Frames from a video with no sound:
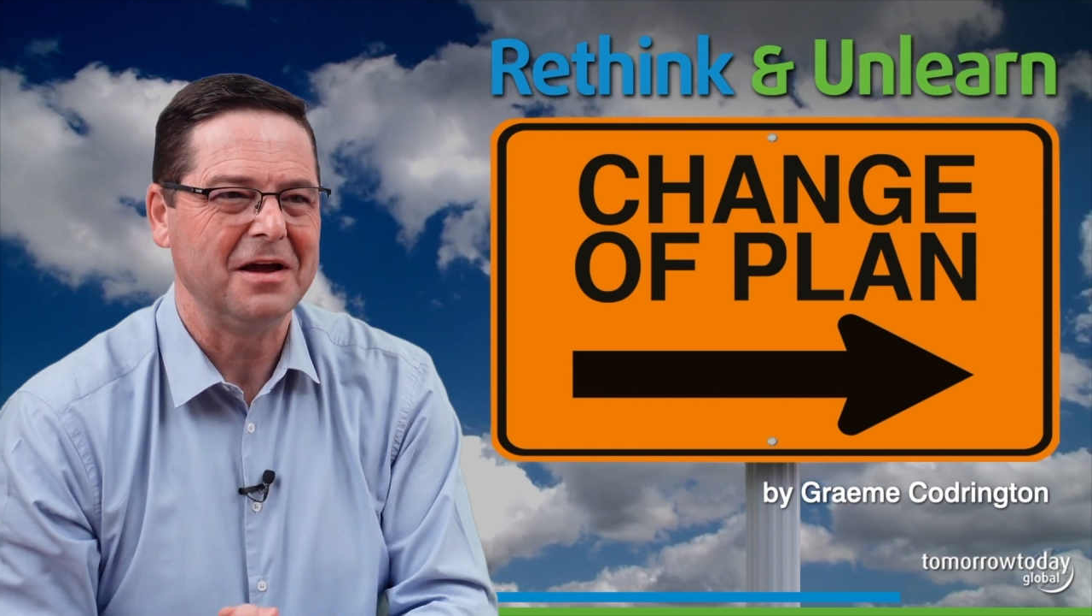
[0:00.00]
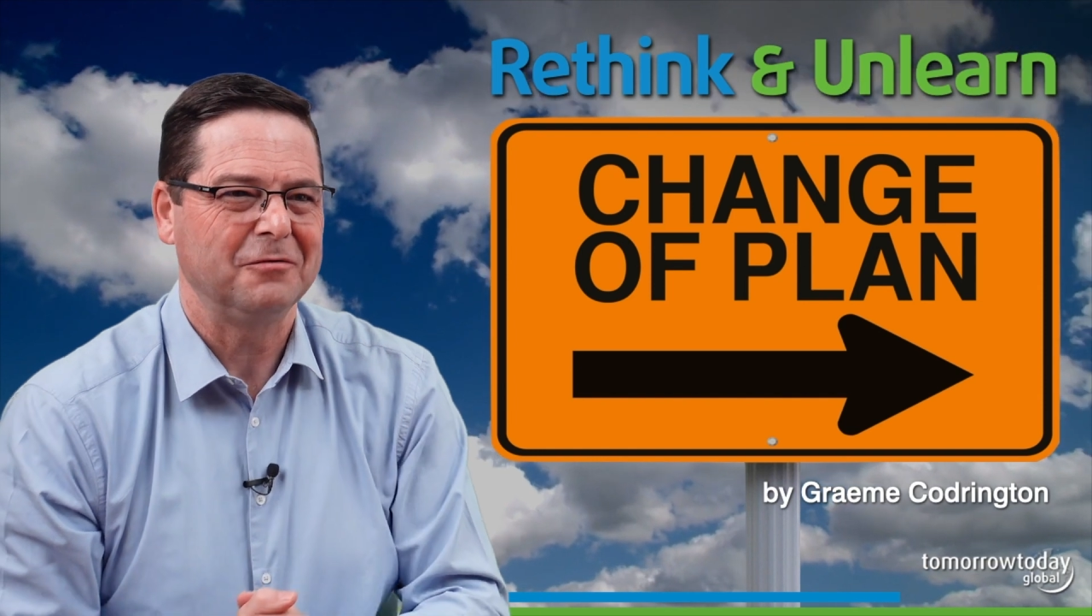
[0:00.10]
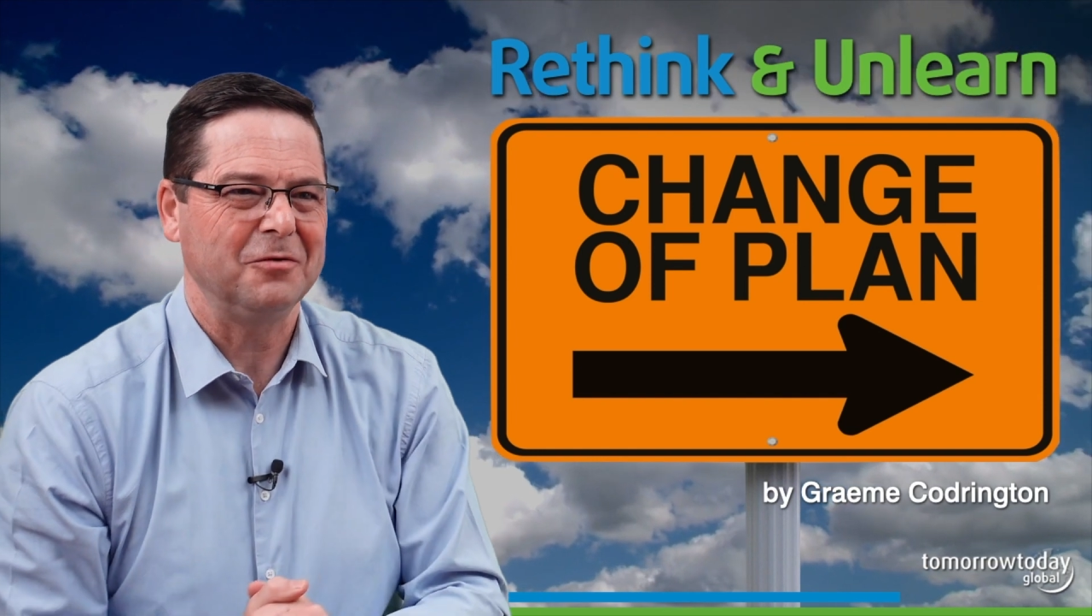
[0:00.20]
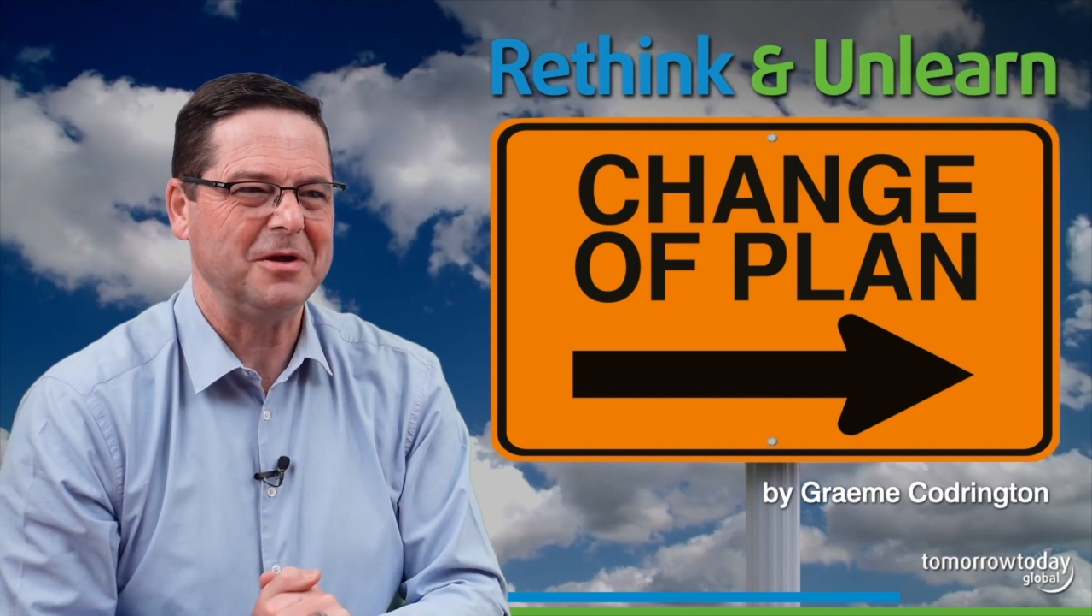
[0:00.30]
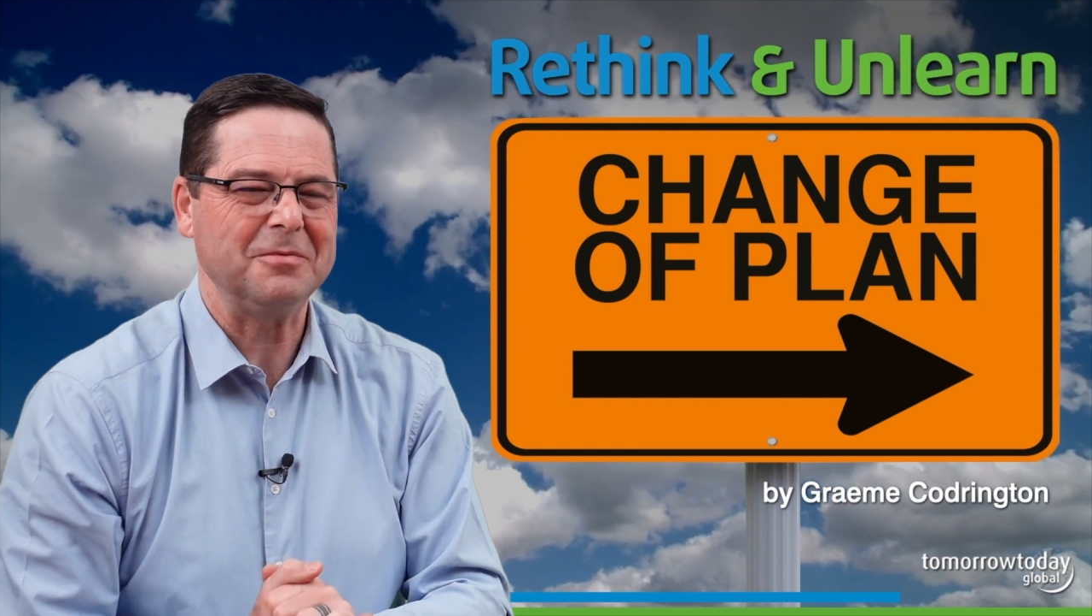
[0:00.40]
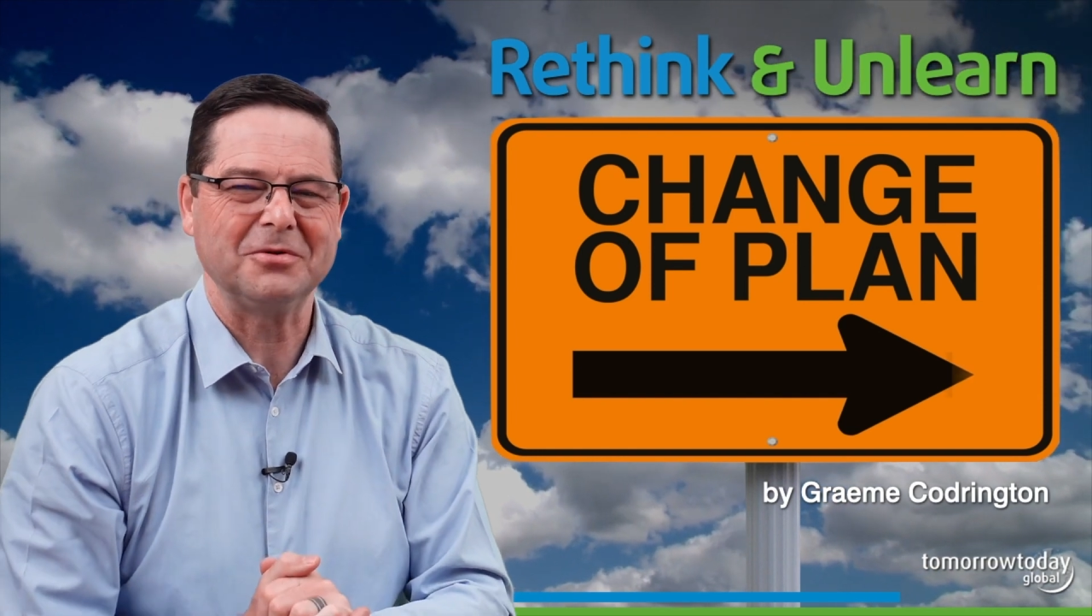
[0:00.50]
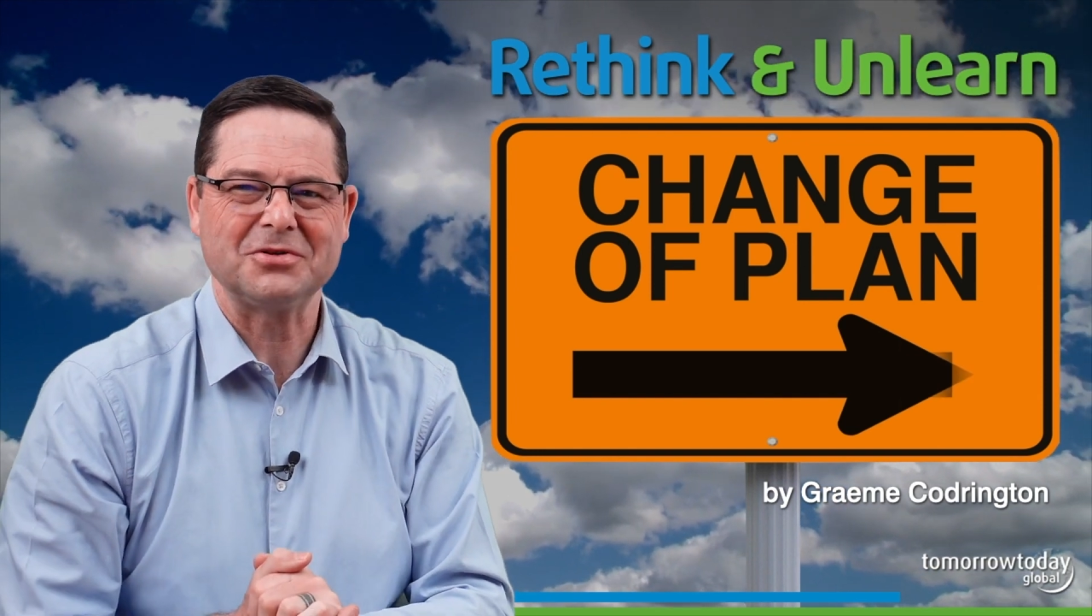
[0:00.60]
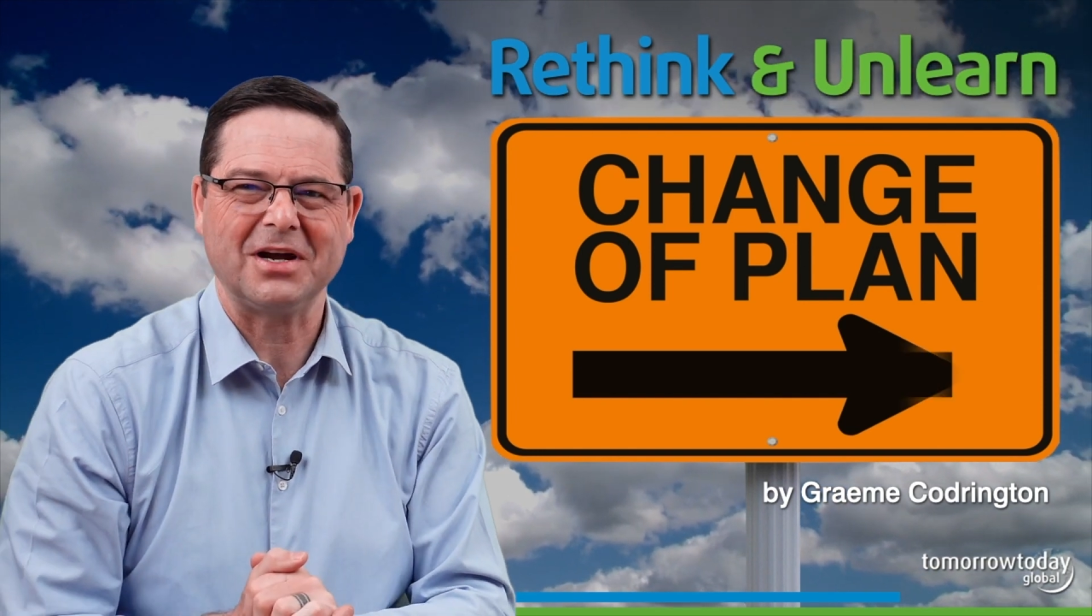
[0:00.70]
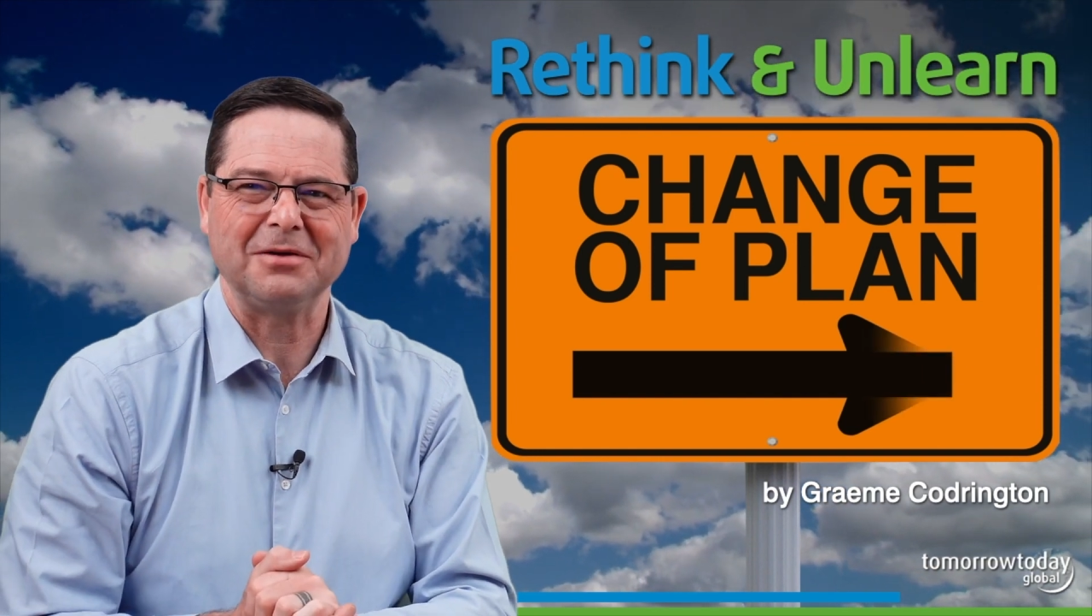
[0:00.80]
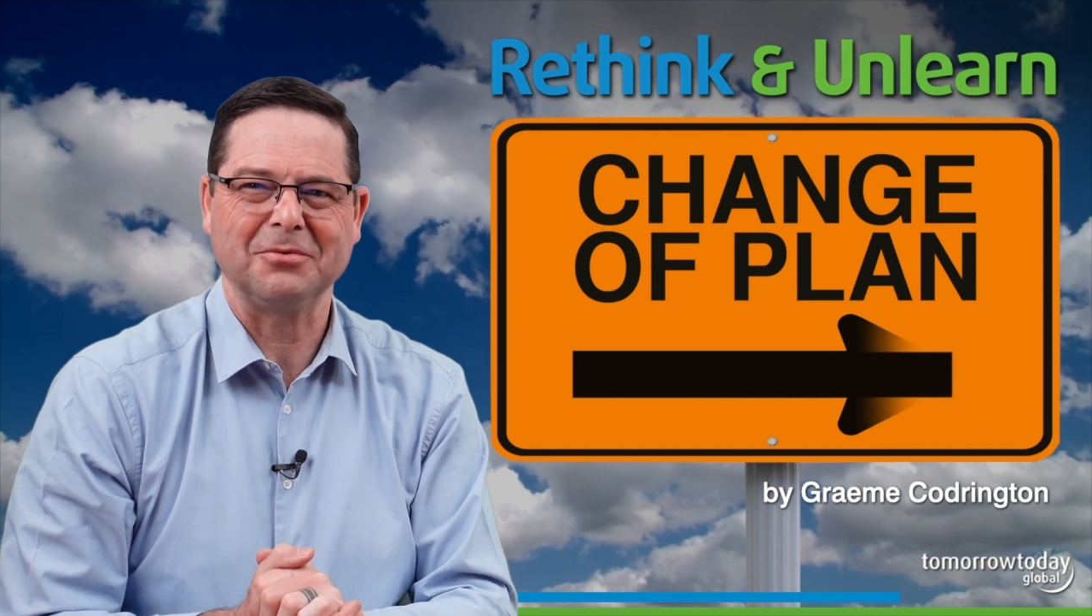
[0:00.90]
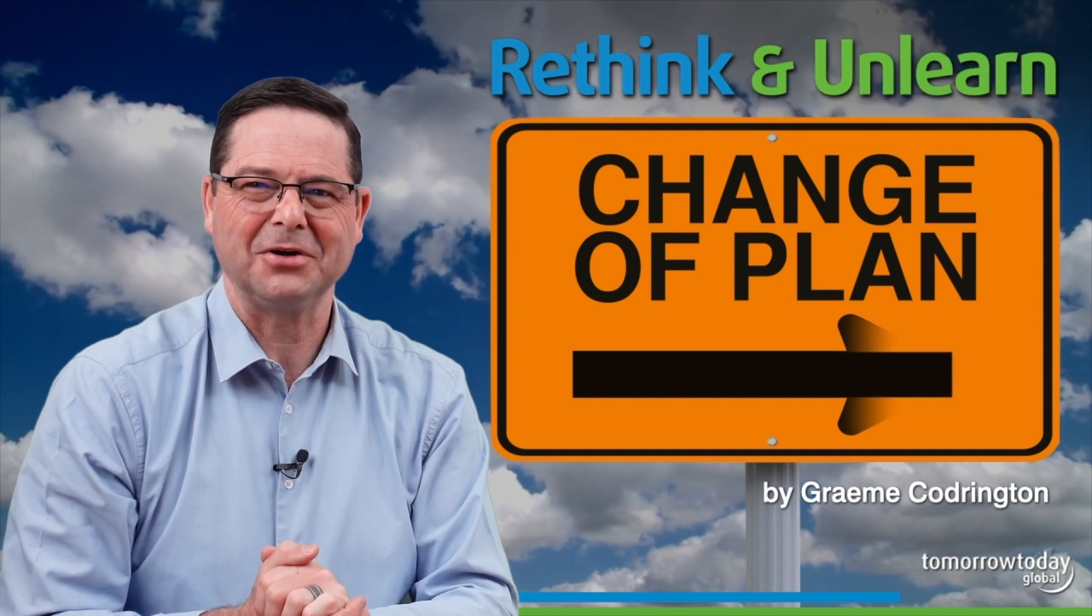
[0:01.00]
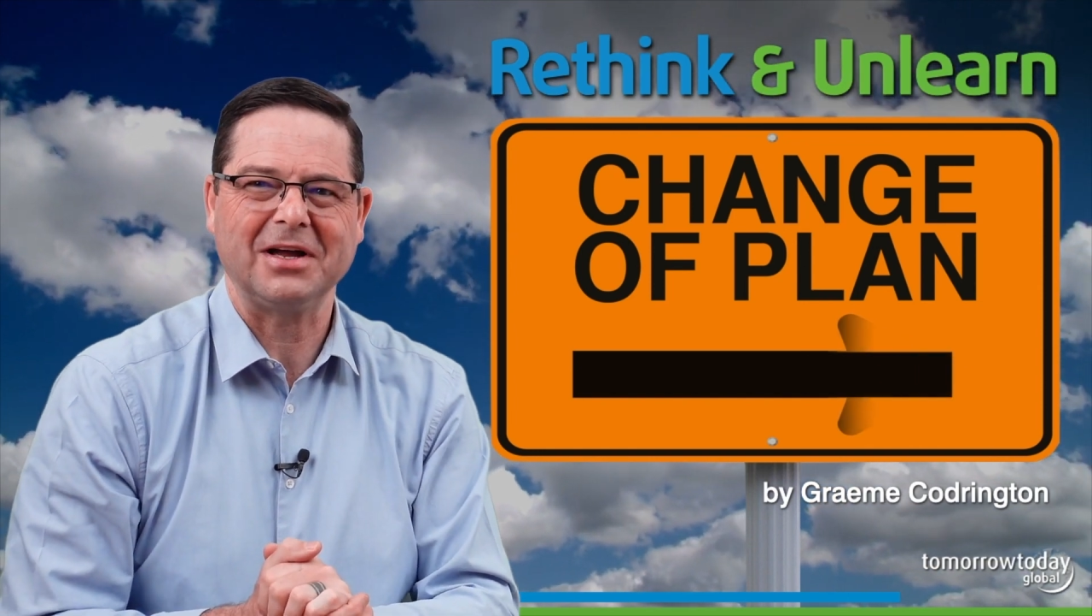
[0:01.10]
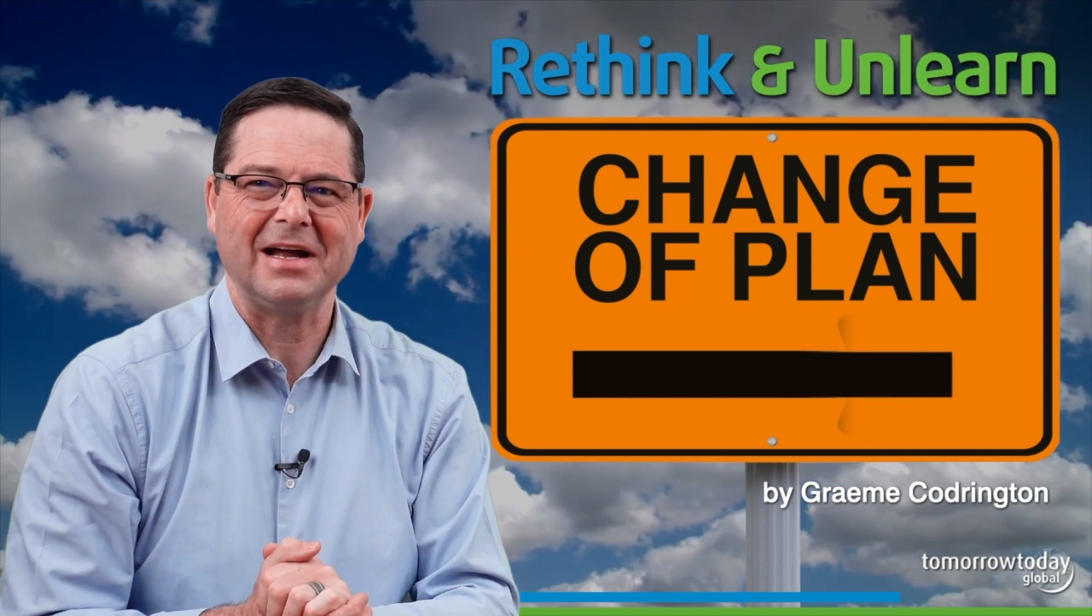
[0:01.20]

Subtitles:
for people to try and work